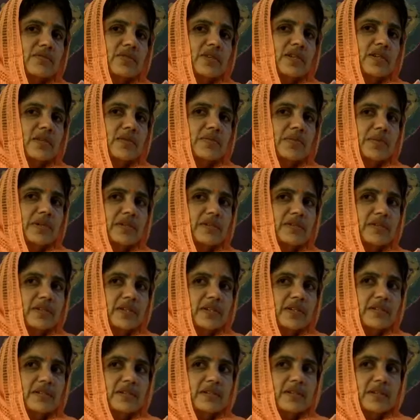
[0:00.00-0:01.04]
that the person
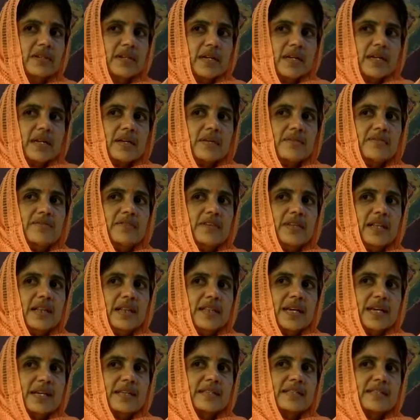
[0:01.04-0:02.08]
doesn't feel
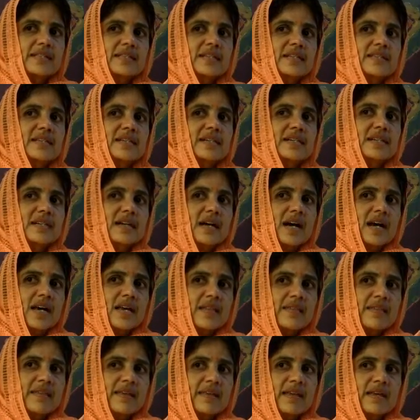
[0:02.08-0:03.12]
like this is a dry
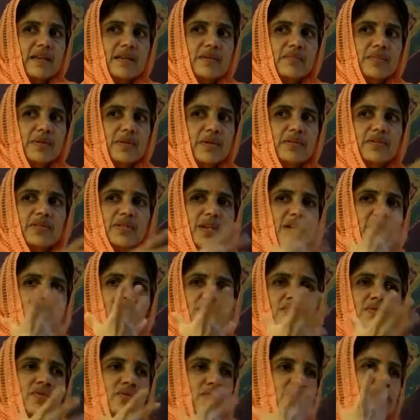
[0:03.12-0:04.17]
thing because they are
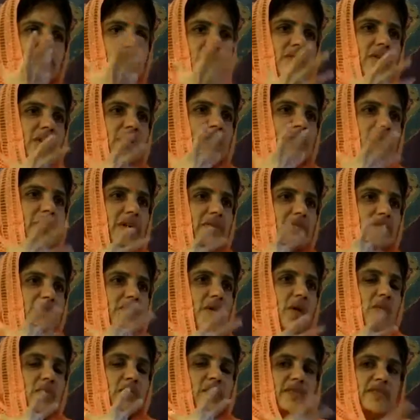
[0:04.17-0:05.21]
used to only one
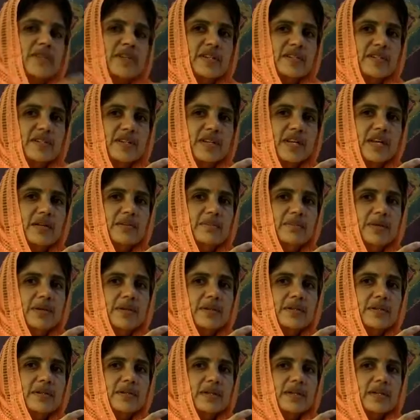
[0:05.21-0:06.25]
form of
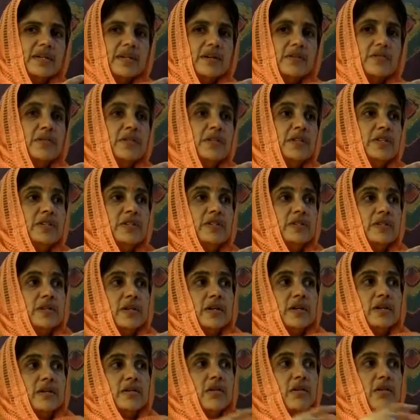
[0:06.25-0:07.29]
entertainment, which is
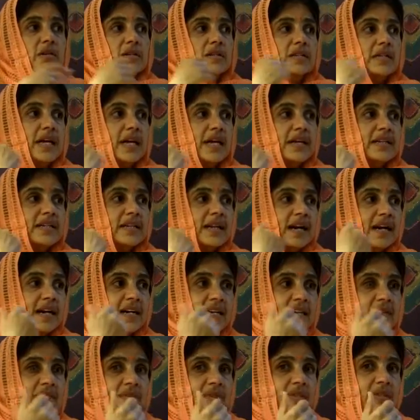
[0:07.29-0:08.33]
contact
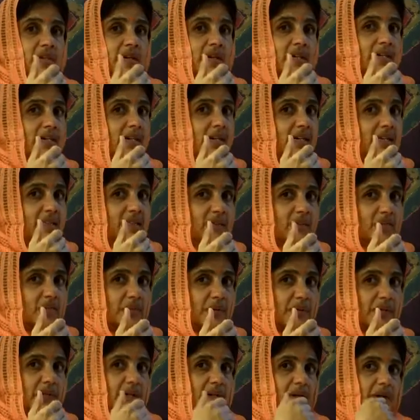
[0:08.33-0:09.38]
high with
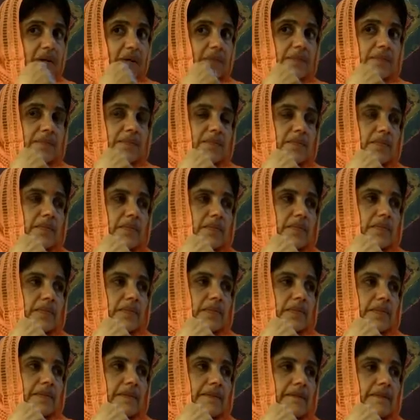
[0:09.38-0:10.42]
anatma.
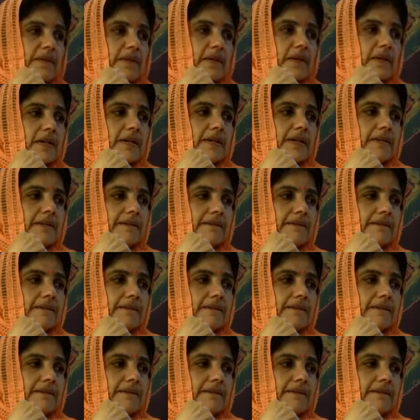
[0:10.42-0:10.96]
Yeah.